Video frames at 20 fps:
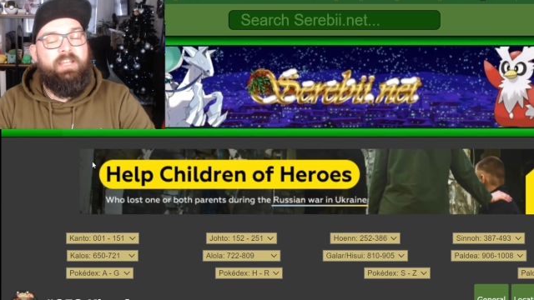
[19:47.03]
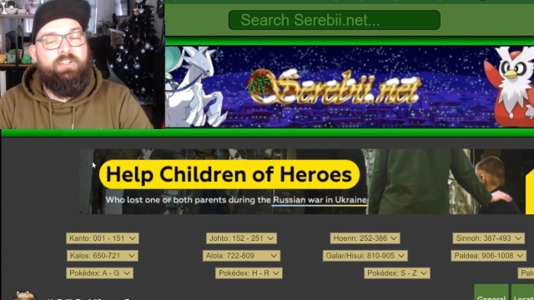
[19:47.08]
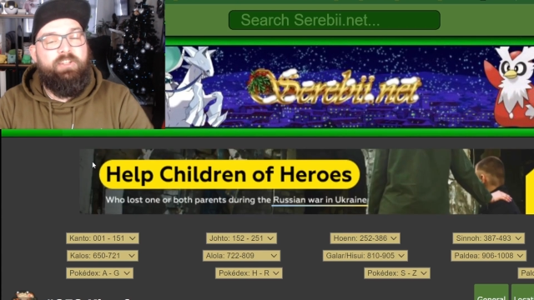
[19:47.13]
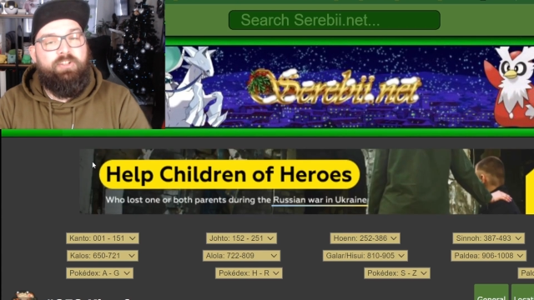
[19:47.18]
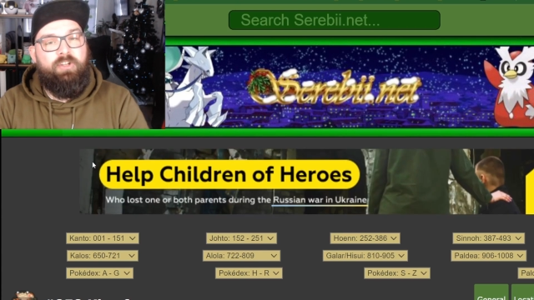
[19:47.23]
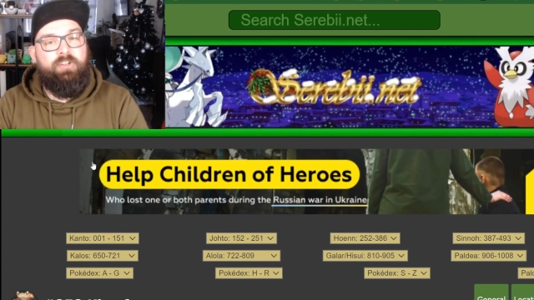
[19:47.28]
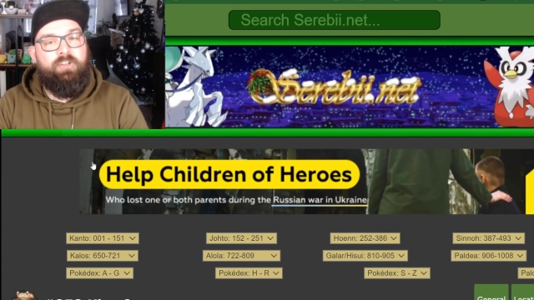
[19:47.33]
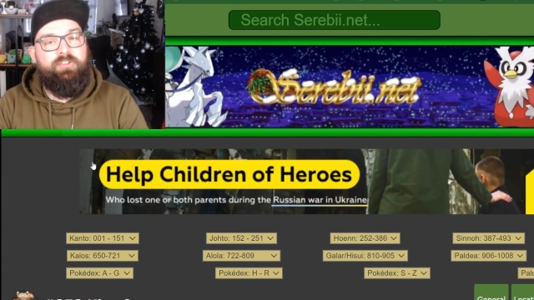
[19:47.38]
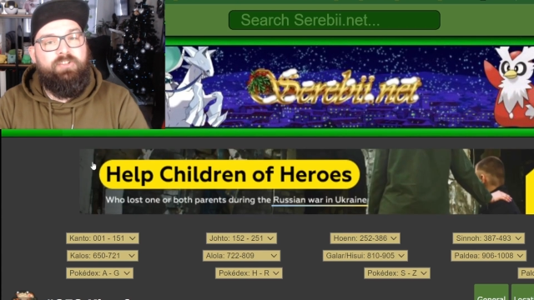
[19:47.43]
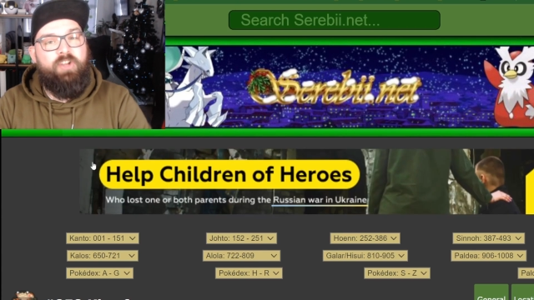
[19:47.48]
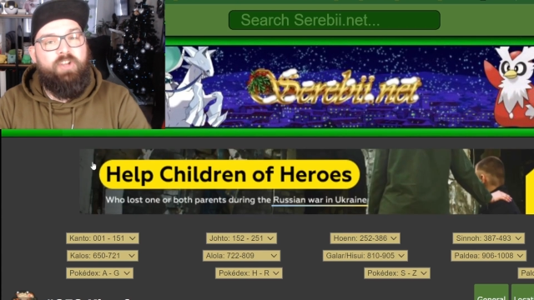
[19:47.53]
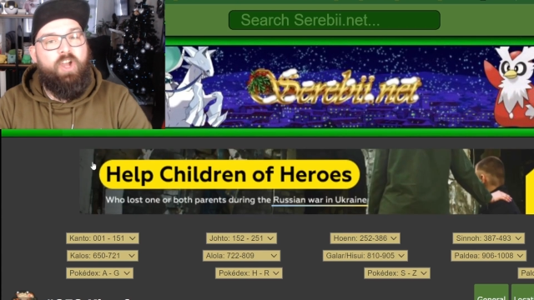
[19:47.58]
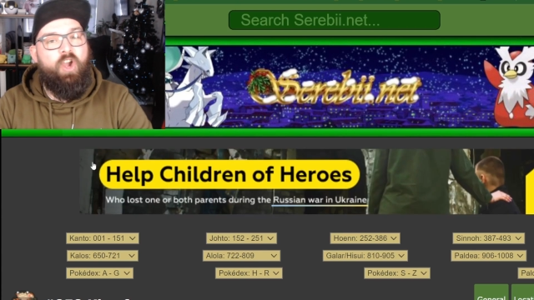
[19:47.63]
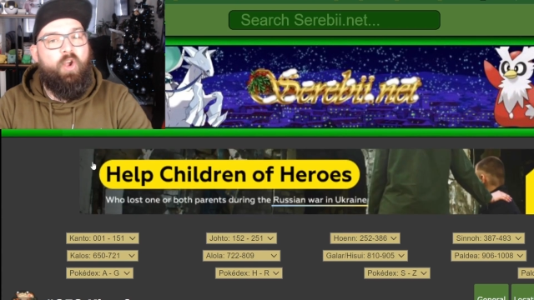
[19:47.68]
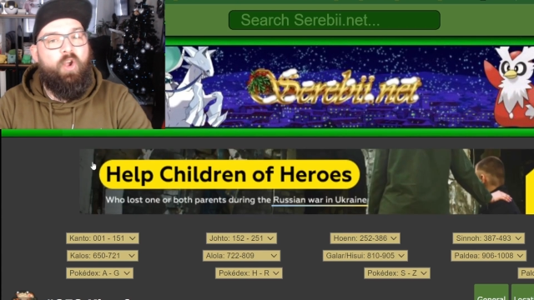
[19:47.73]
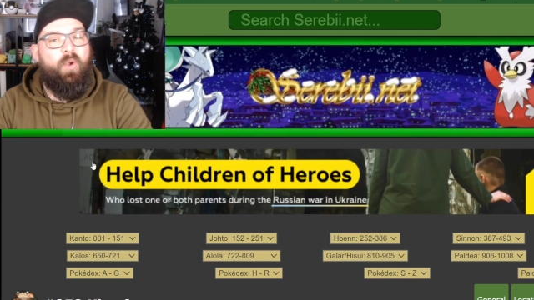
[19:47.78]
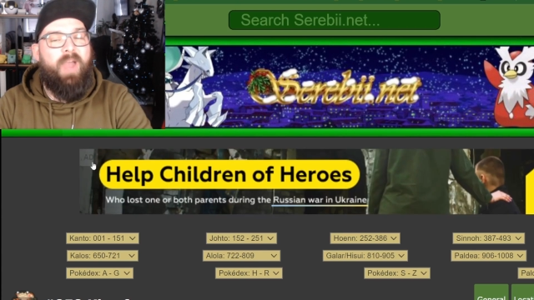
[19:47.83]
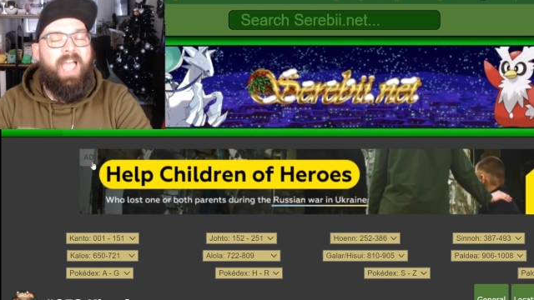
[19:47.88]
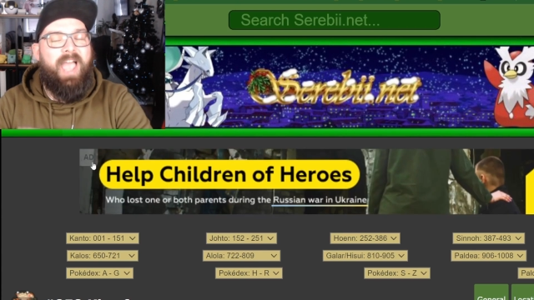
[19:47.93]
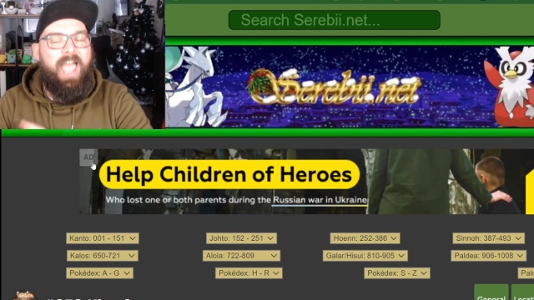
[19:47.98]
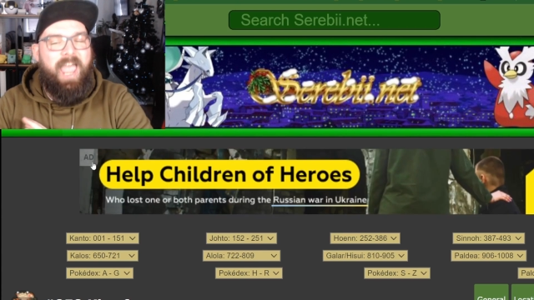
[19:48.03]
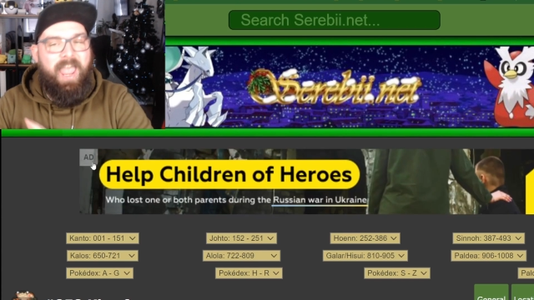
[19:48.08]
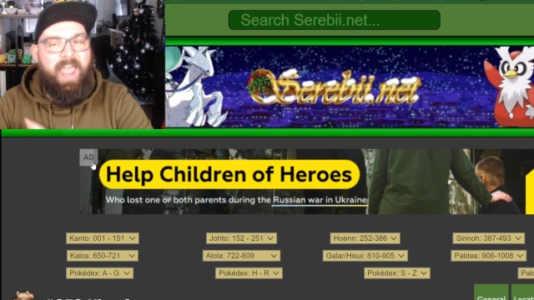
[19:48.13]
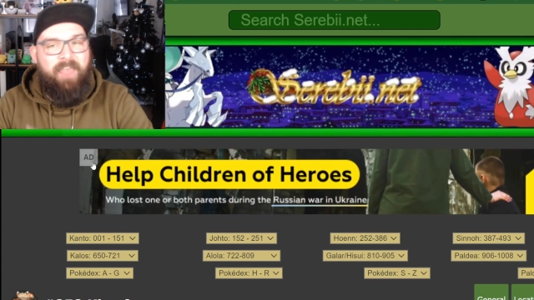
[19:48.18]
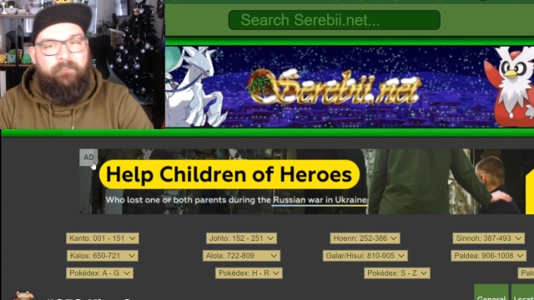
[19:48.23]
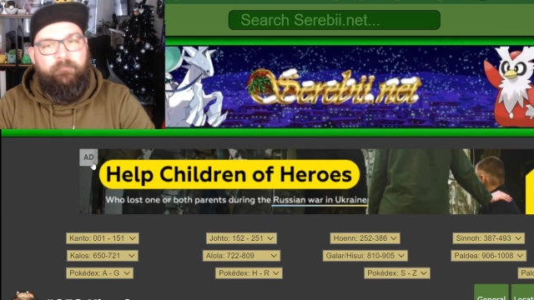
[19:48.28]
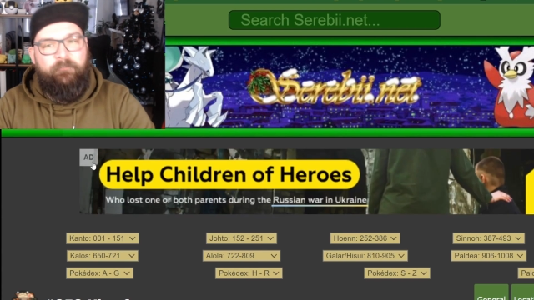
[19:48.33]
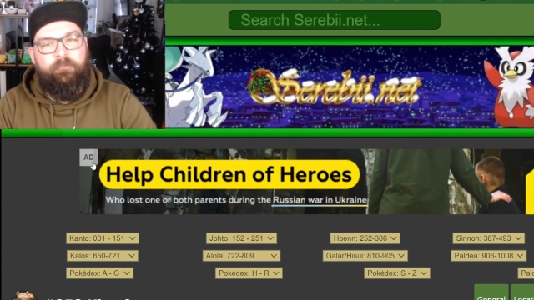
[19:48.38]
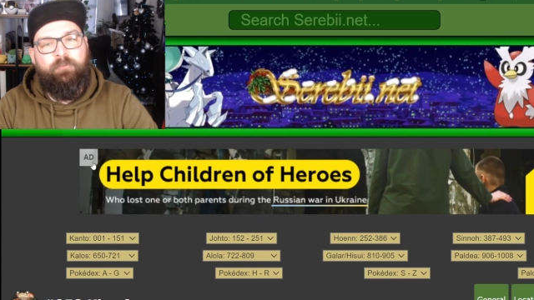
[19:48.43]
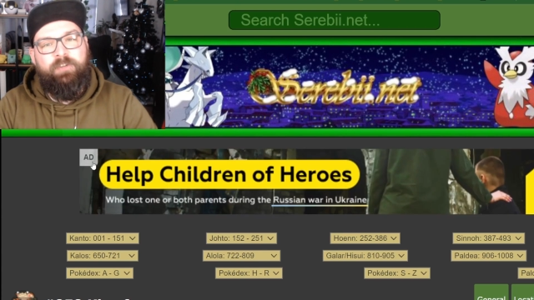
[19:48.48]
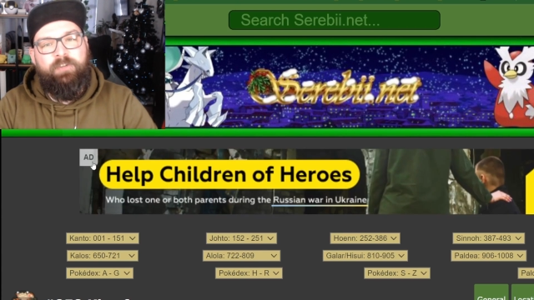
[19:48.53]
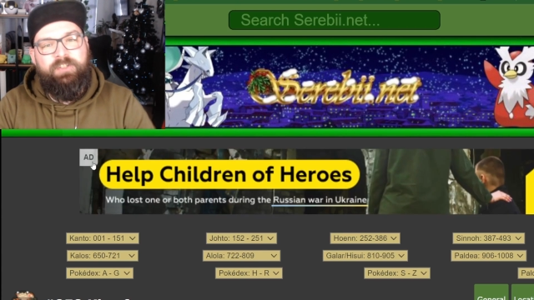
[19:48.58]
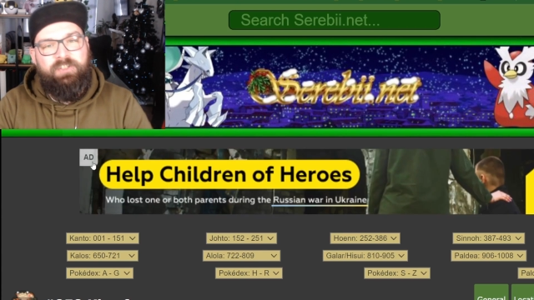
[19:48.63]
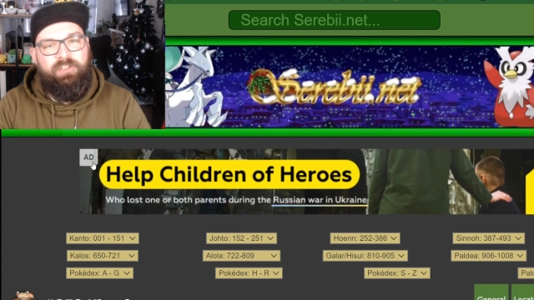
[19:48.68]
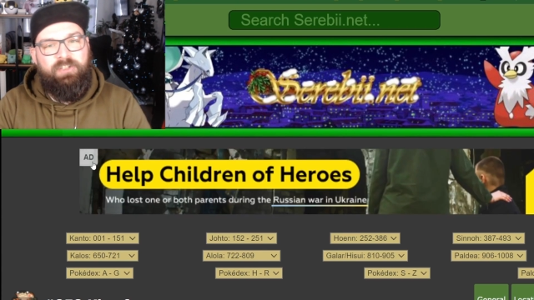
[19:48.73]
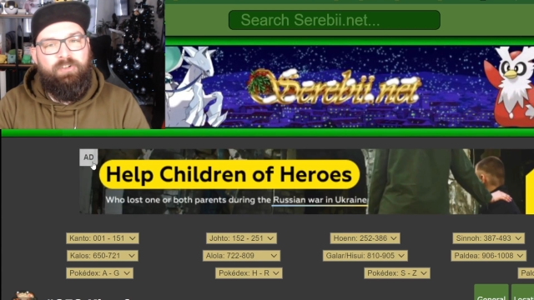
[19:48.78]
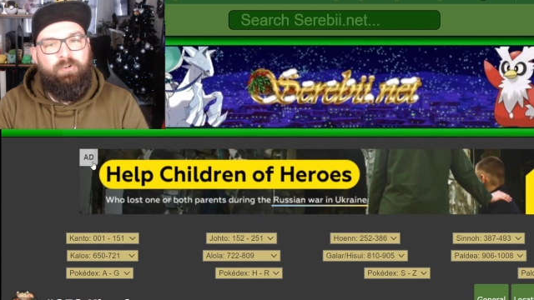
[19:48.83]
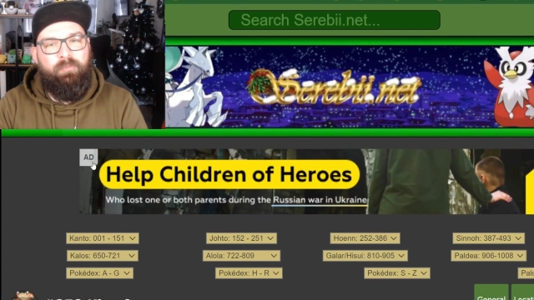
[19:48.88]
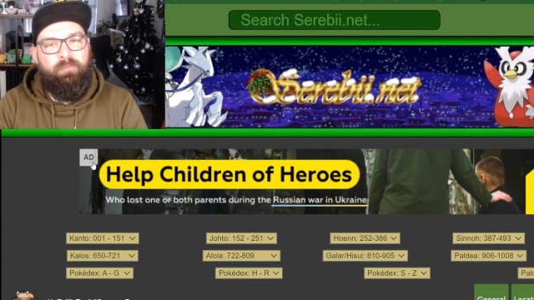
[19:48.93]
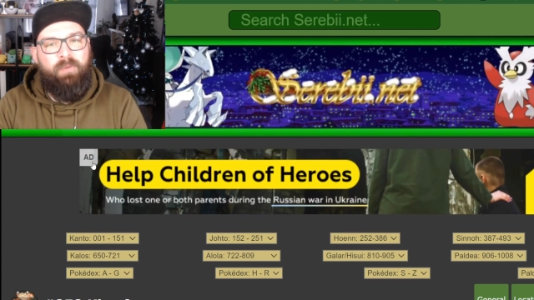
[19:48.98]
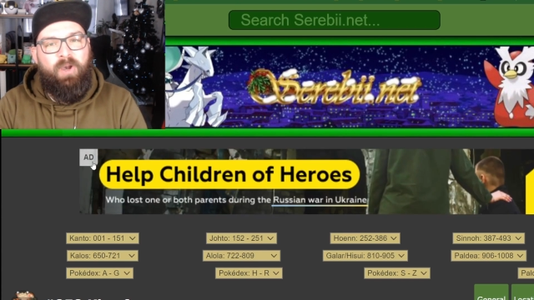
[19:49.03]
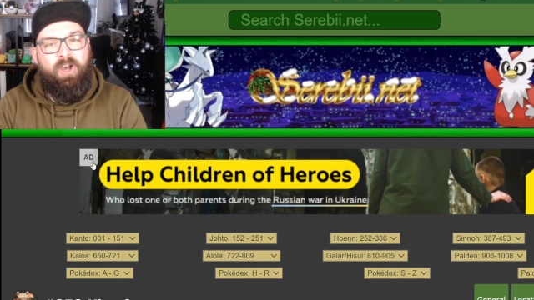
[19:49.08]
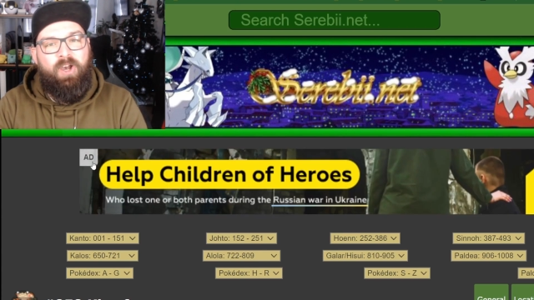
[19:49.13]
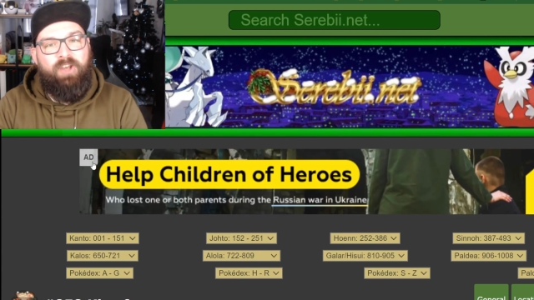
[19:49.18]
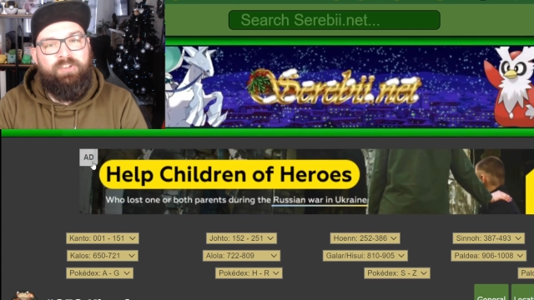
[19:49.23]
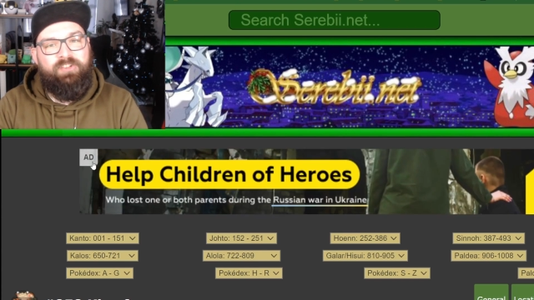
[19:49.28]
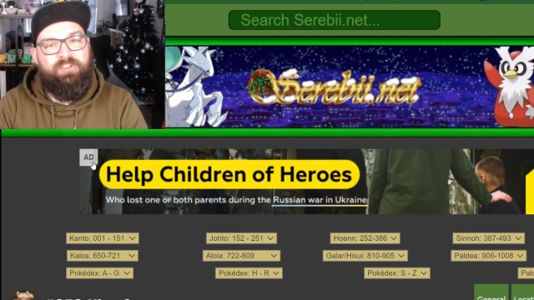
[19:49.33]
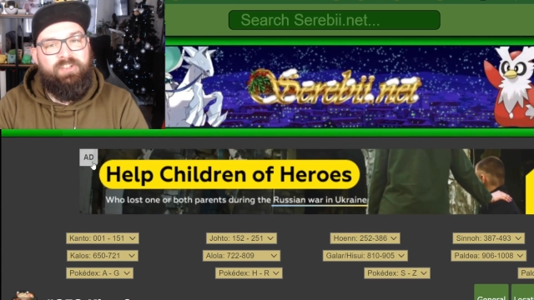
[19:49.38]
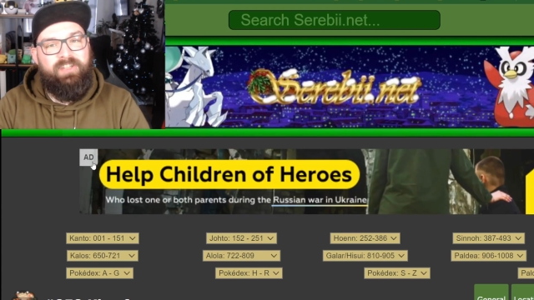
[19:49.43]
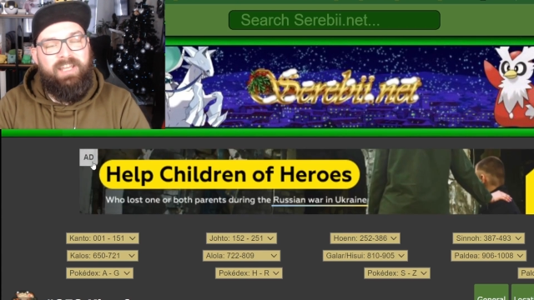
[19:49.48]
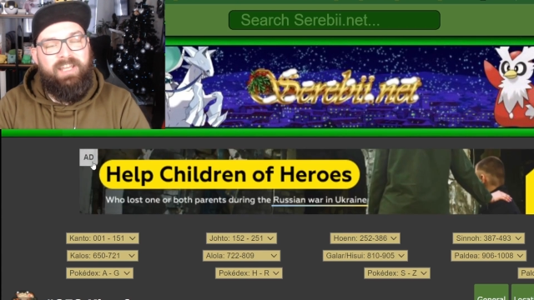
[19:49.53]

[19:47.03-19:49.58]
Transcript: just know every single person